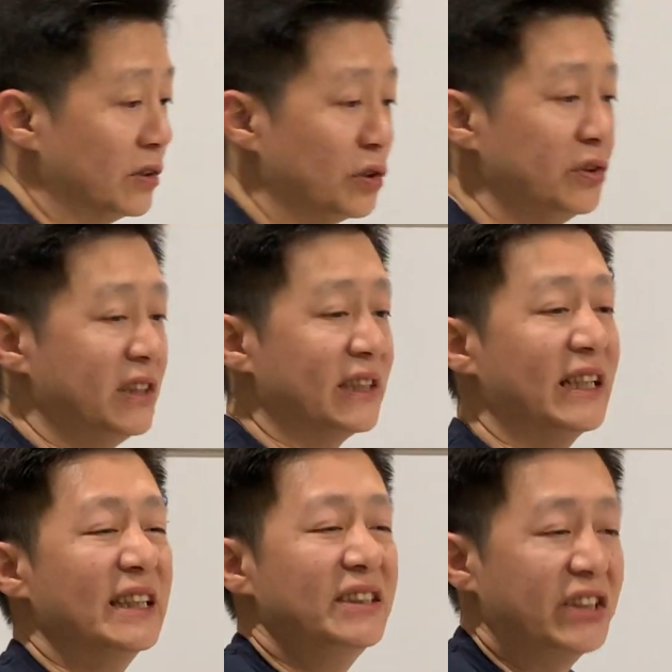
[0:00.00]
So these
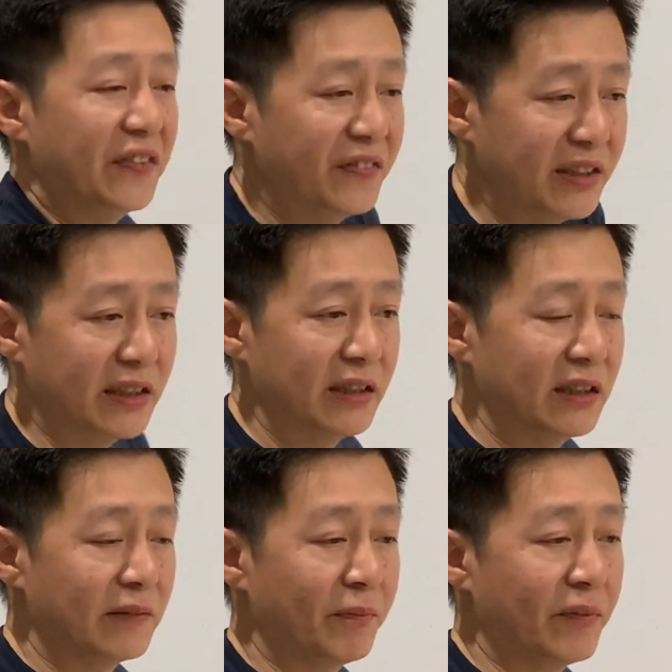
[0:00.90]
are agenda,
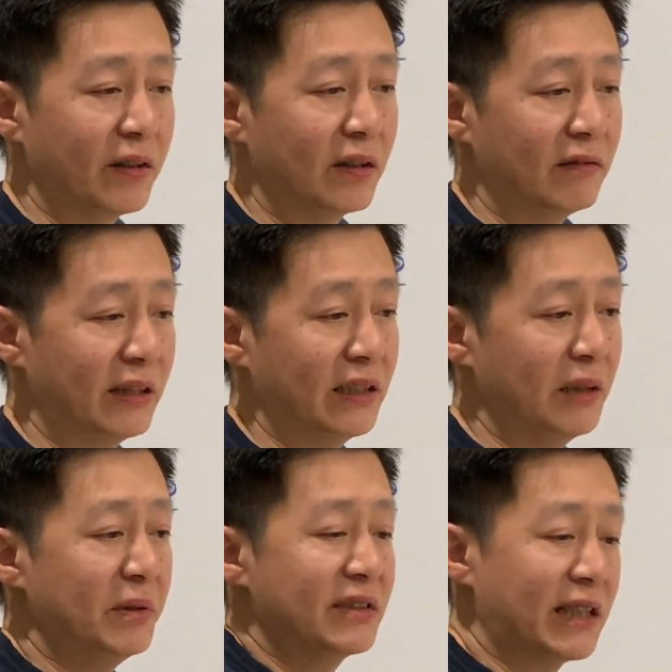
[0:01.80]
right?
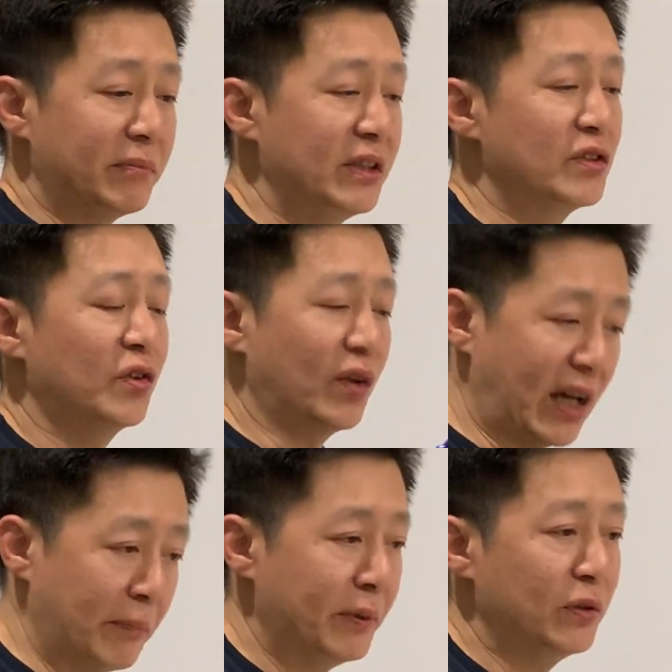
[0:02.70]
That means something is going to
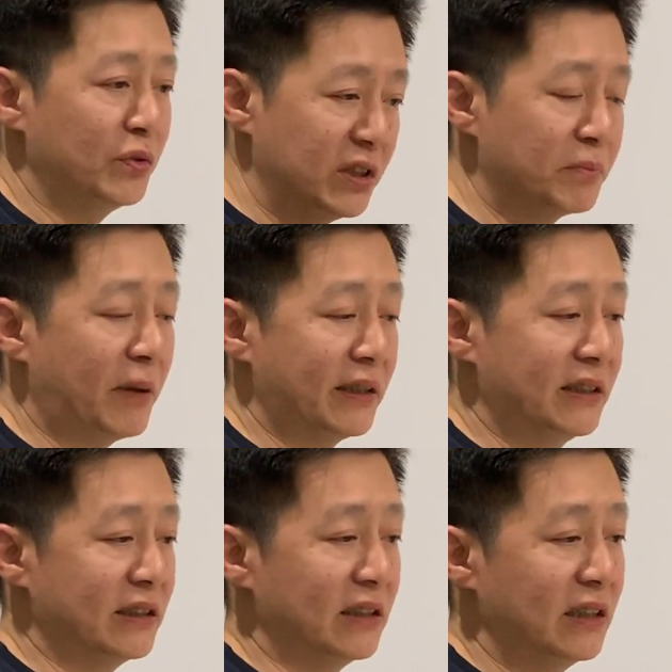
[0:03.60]
happen to this
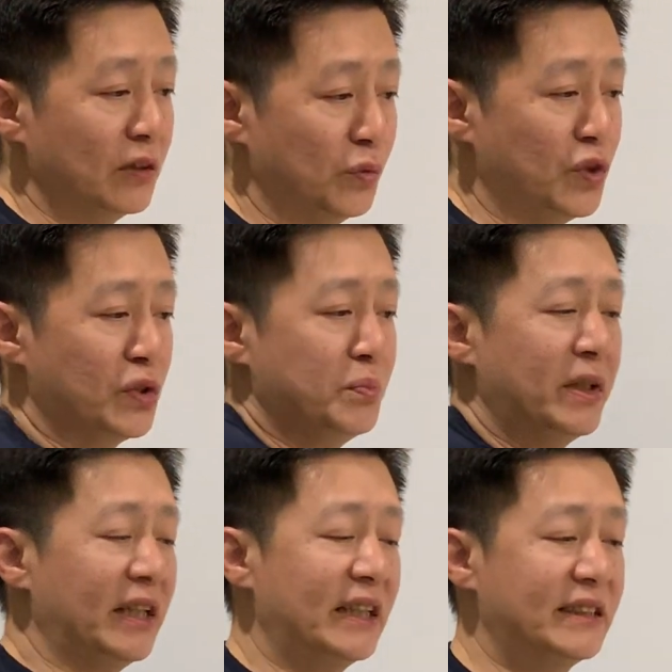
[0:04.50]
parcel, which is
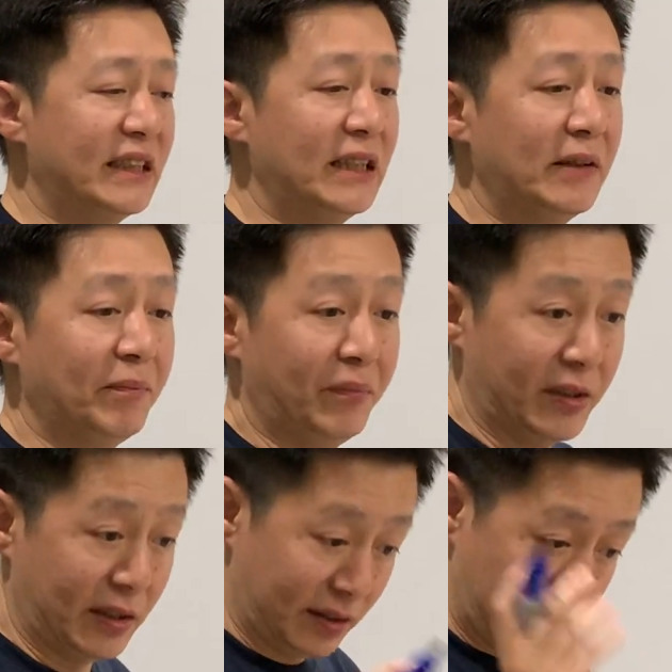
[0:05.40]
mean that they say
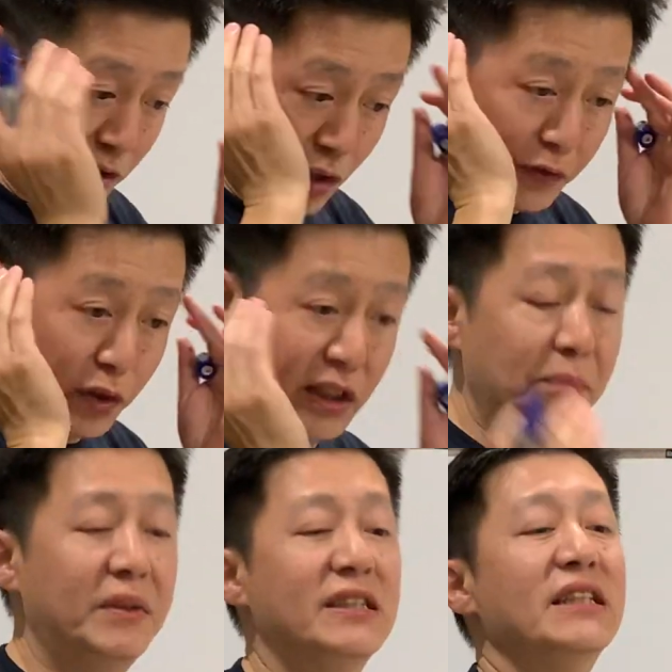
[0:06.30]
you have to
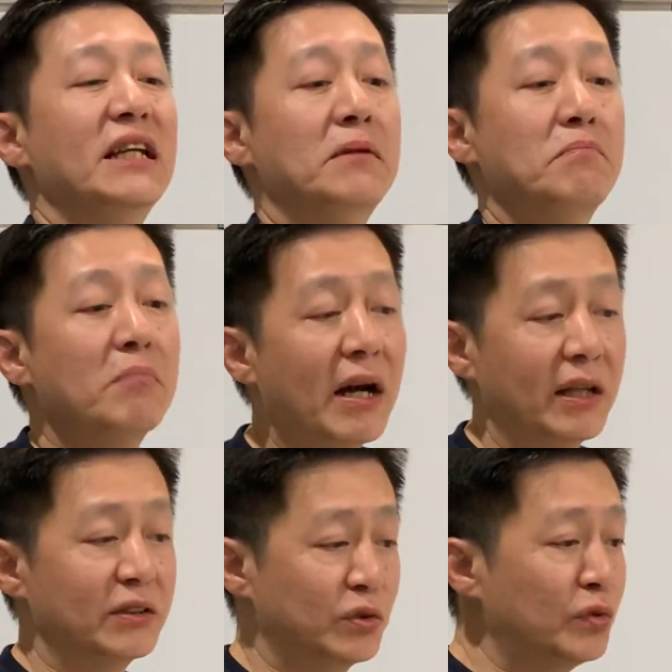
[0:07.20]
keep this in
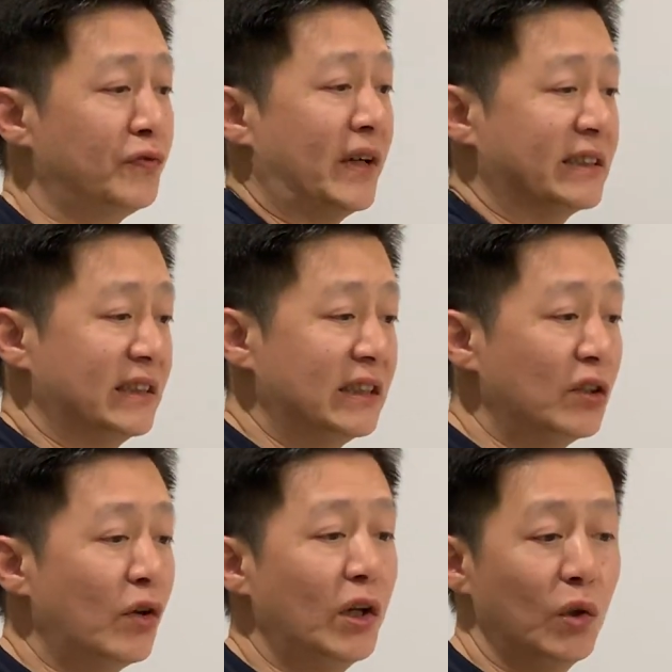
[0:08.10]
mind. So faster
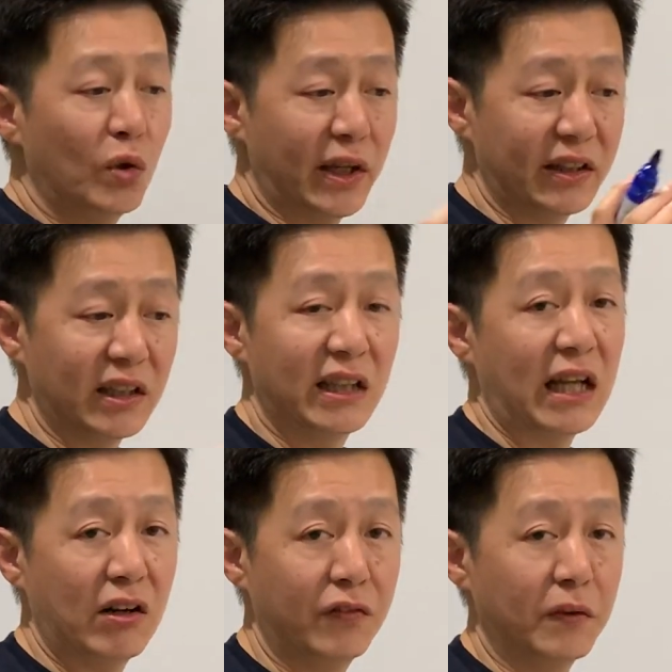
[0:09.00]
go and look at the
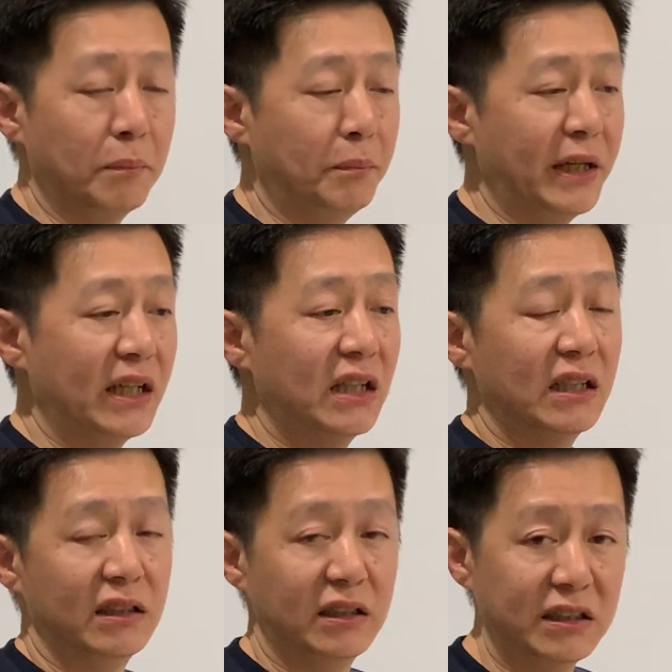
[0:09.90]
luck of the pig,
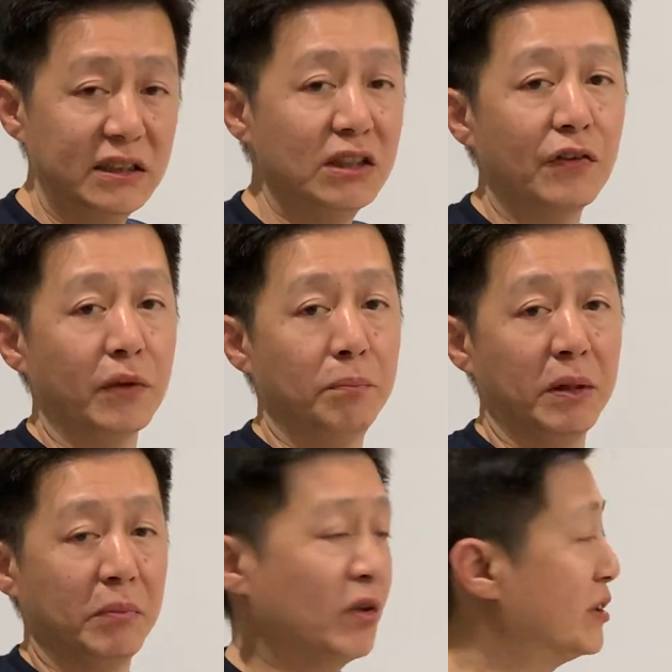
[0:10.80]
the year of the
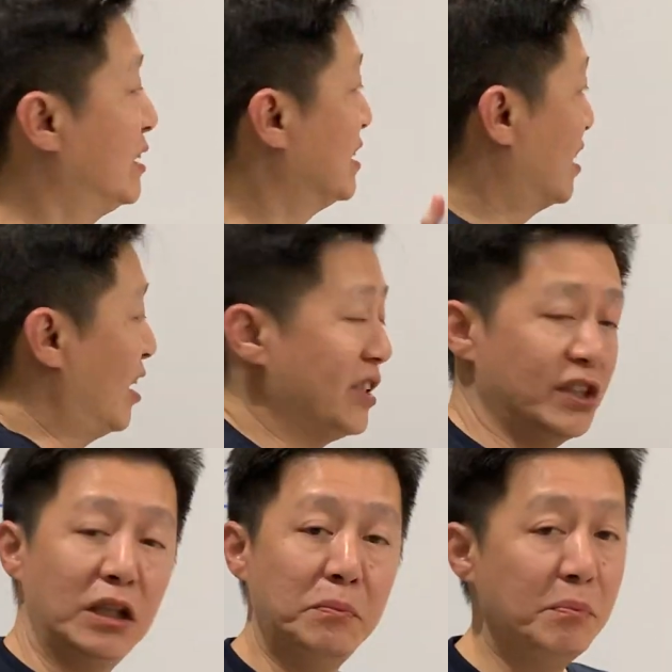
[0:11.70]
pig, because this
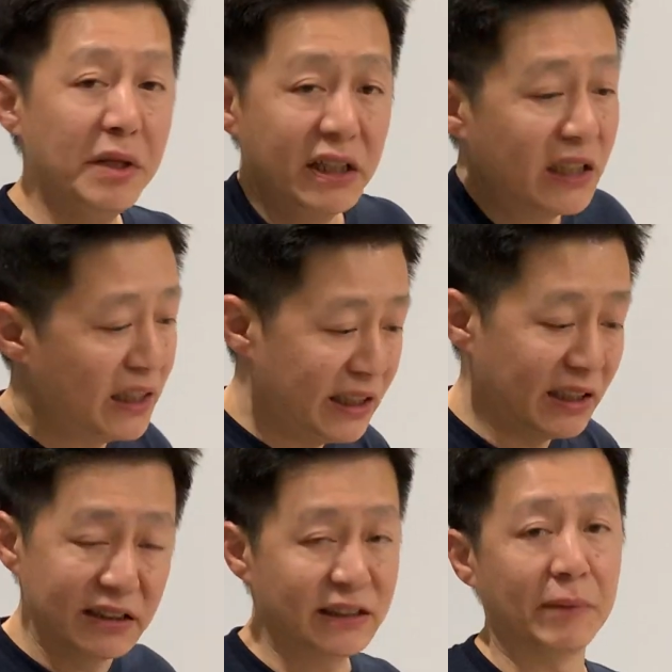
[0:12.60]
clash
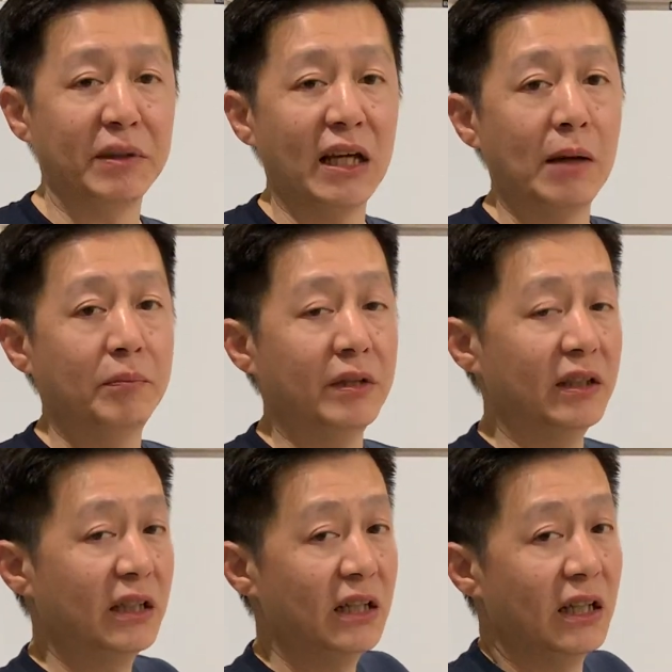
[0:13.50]
immediately something
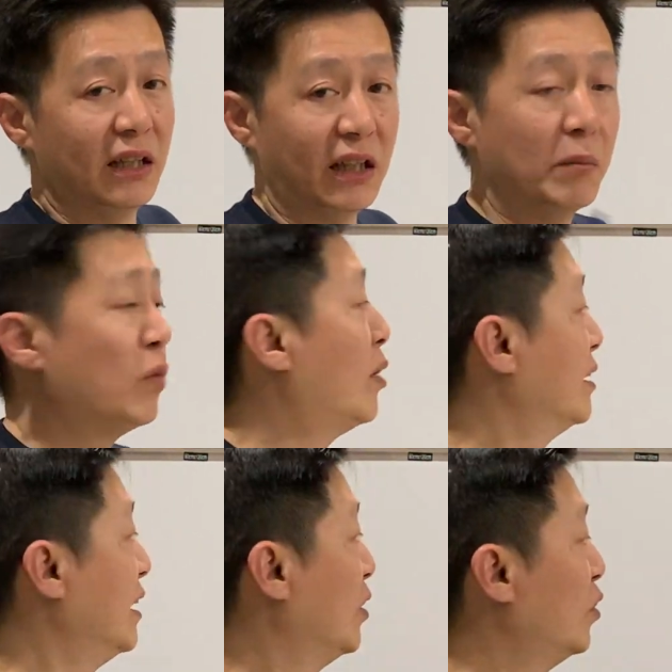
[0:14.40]
happened. Number
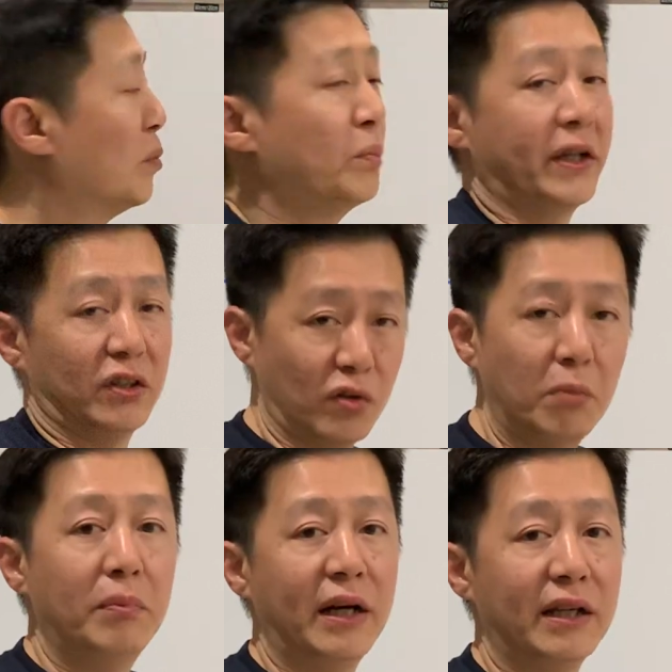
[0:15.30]
one, you're going to break the
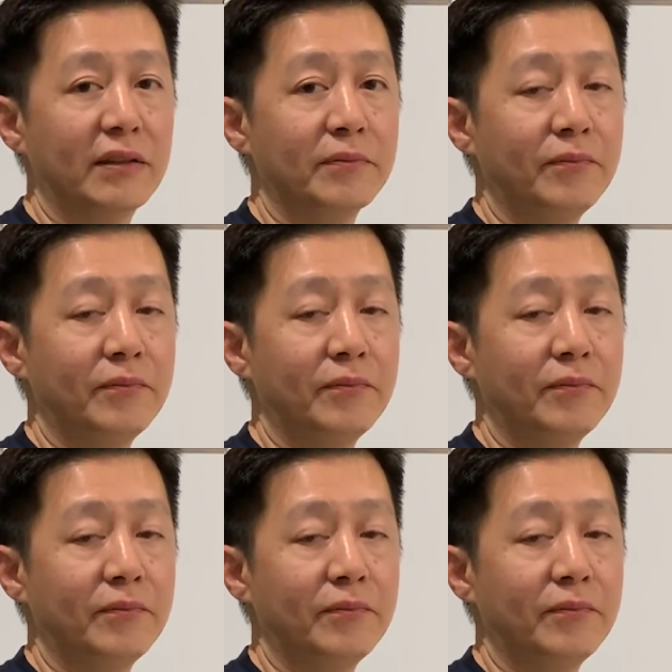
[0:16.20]
combine.